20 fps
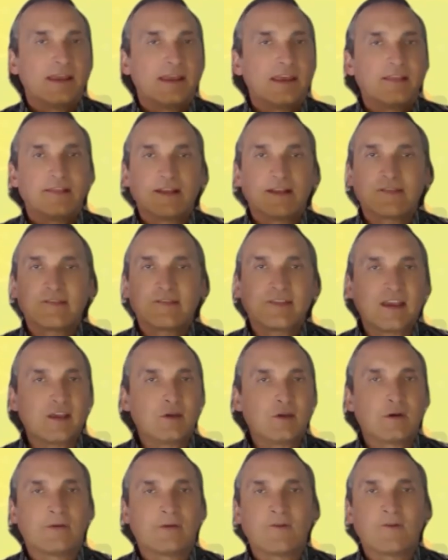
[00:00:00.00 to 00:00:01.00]
Let's say
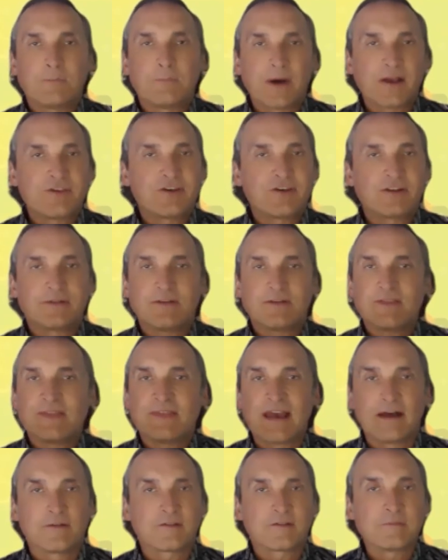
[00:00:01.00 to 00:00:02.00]
you have a budget of a
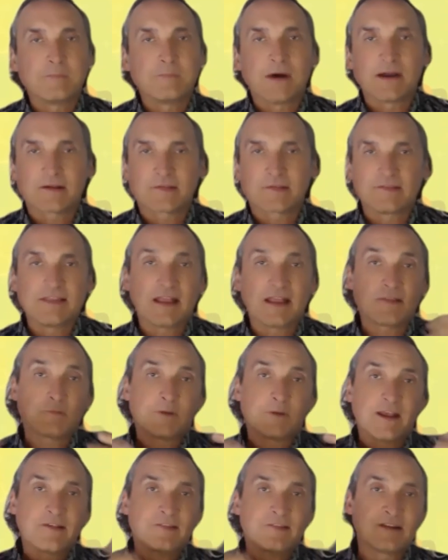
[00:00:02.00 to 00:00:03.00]
thousand bucks, and that's
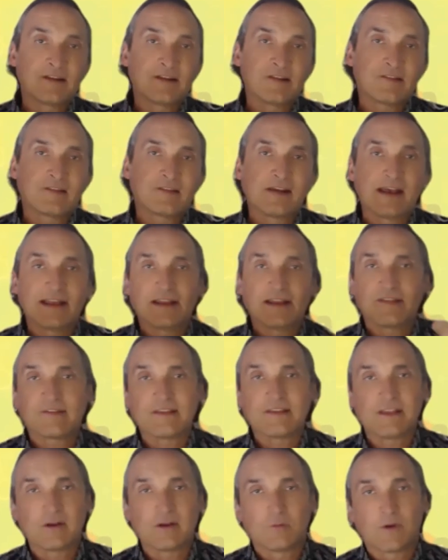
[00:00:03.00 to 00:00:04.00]
what I set aside. I
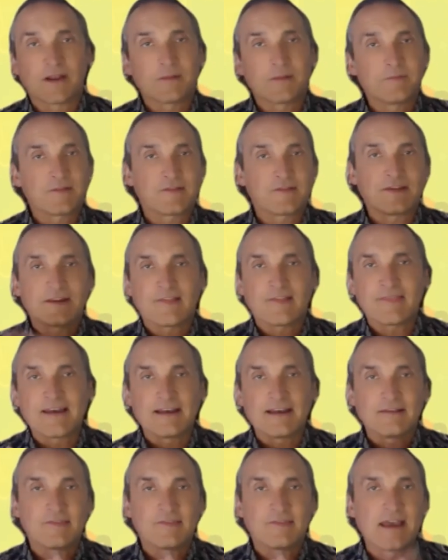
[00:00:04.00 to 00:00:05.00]
said, you know what? I'm going to set
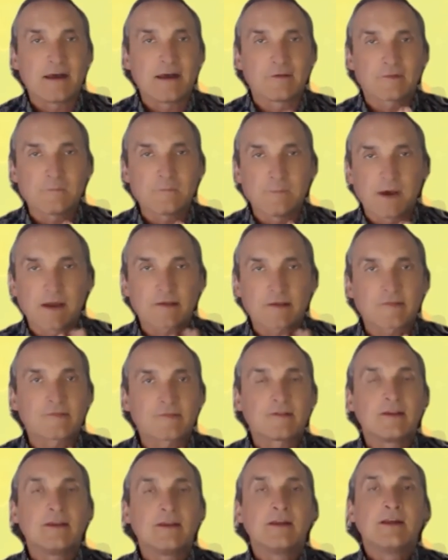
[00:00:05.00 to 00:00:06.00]
aside a thousand bucks
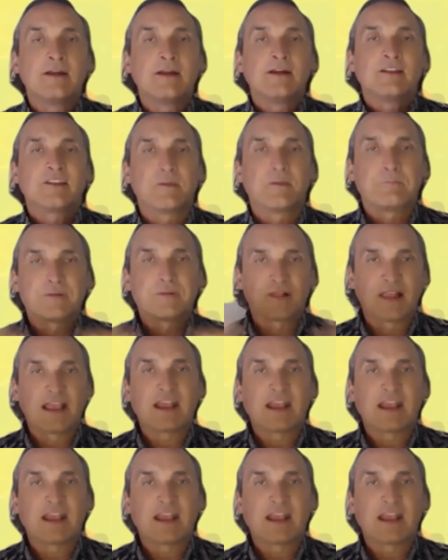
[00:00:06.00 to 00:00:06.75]
to play